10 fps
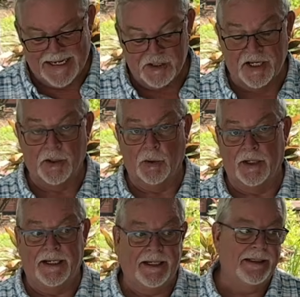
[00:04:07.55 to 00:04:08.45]

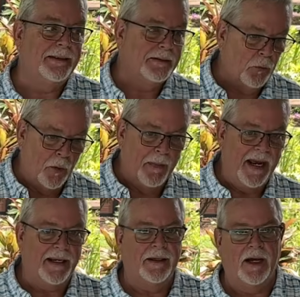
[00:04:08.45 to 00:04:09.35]
generally will
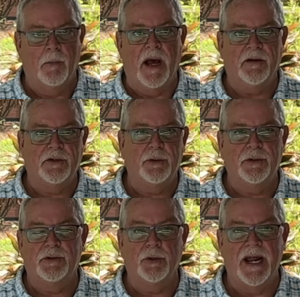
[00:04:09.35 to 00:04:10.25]
make about 2 to
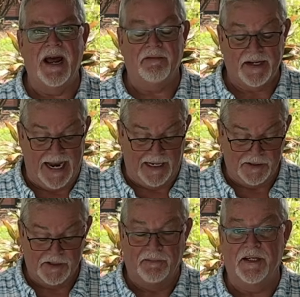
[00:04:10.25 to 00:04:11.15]
2.5
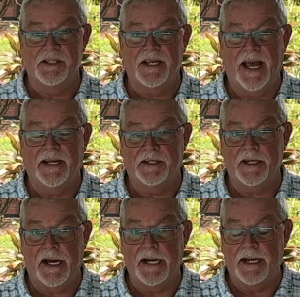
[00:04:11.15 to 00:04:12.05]
gallons of this at a
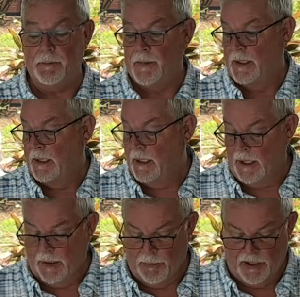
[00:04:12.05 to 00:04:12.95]
time,
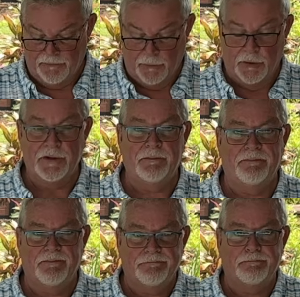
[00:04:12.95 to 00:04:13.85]
but for
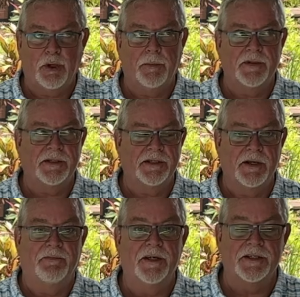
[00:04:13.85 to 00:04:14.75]
purposes
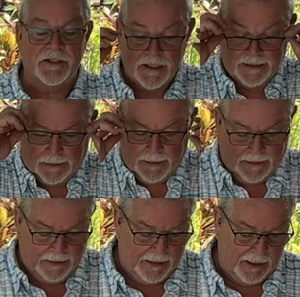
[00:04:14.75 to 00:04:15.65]
of this
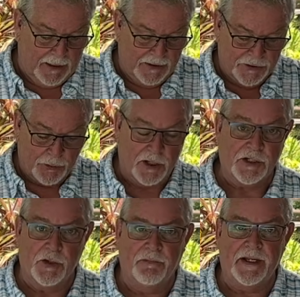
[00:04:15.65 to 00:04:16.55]

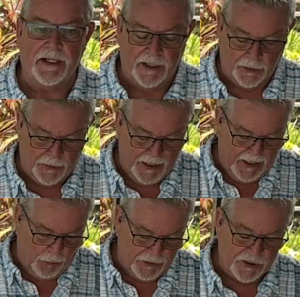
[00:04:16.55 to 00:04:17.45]
instructional video,
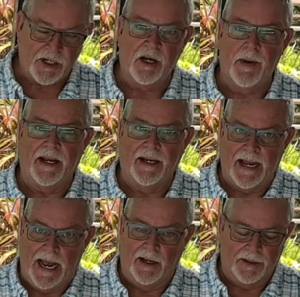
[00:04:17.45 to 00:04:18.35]
we're just going to make a
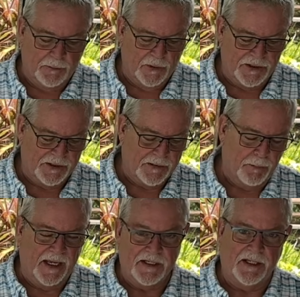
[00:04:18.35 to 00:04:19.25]
gallon, which is
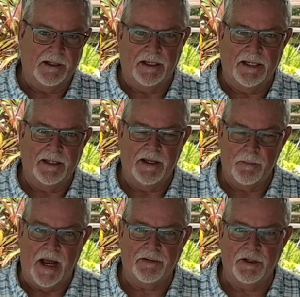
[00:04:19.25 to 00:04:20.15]
basically the
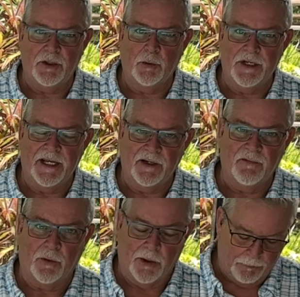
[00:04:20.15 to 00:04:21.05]
amount that you would need
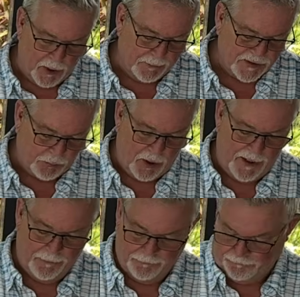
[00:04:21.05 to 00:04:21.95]
for a pump sprayer.